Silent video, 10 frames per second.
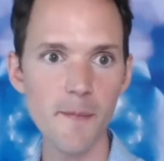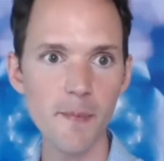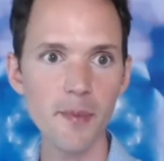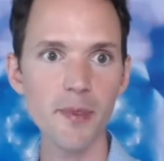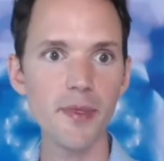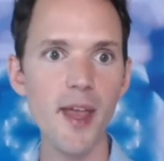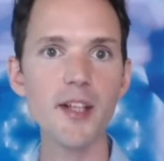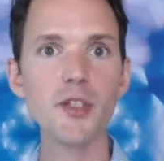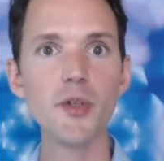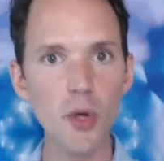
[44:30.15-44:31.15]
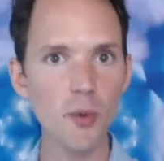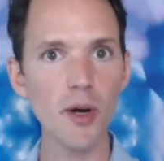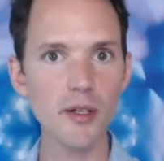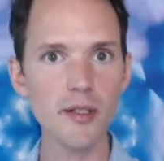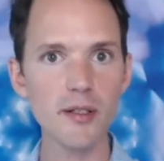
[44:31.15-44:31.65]
Yeah. That's your
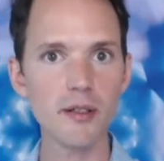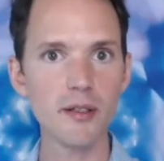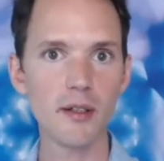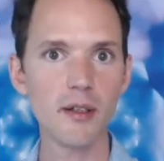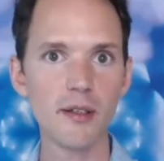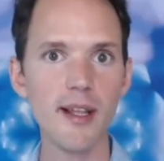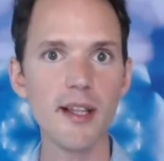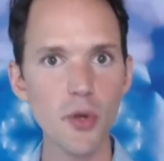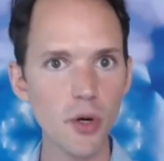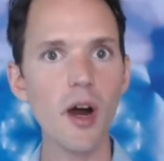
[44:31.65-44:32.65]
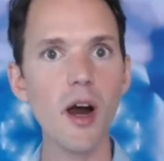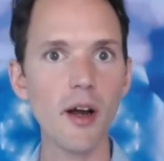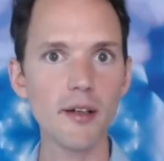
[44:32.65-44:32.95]
that's your heart.